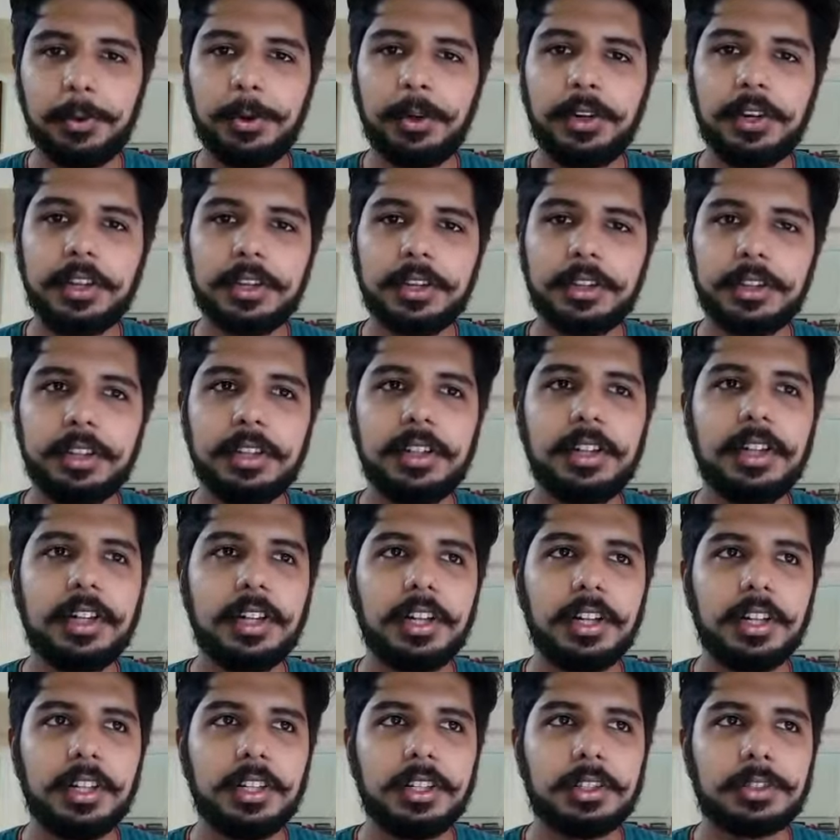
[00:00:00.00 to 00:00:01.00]
Boulder.
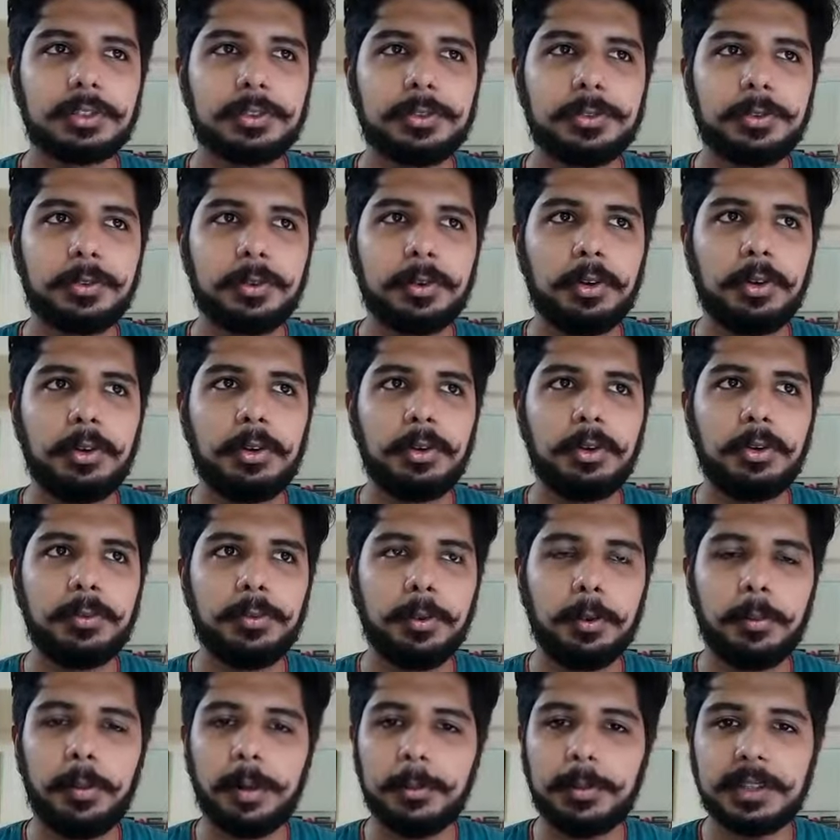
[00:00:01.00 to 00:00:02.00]
So
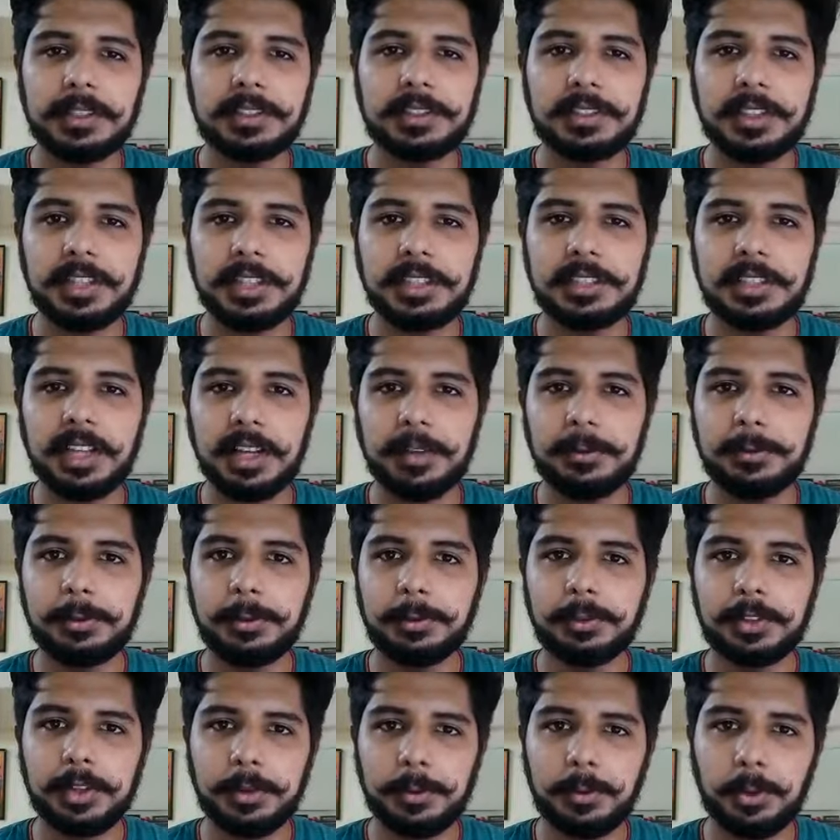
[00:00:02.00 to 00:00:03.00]
from amongst these, I have
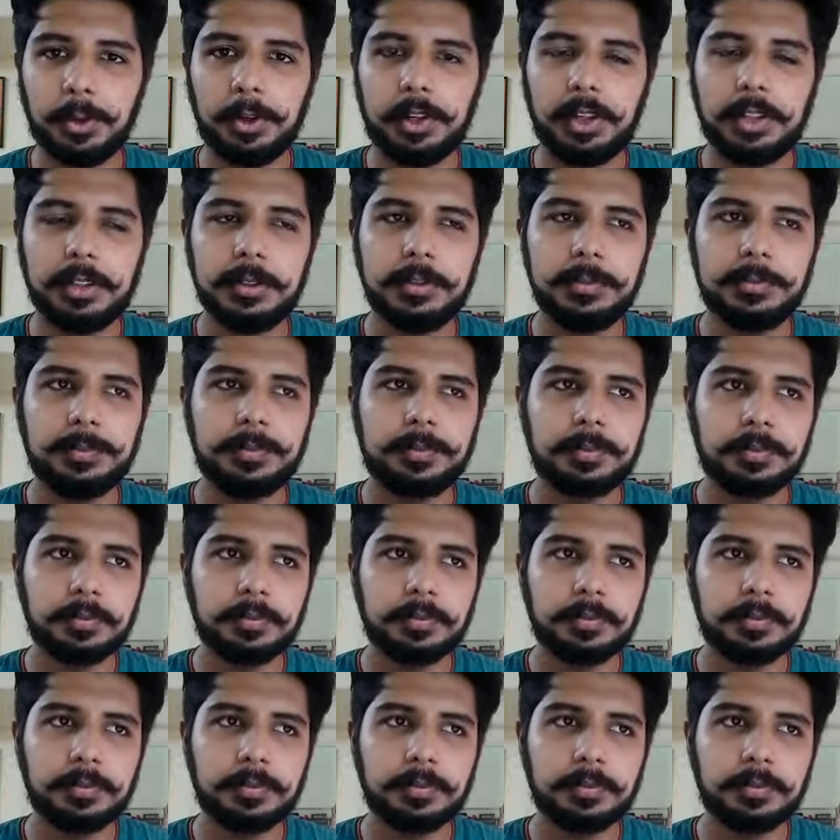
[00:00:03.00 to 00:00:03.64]
chosen Boulder.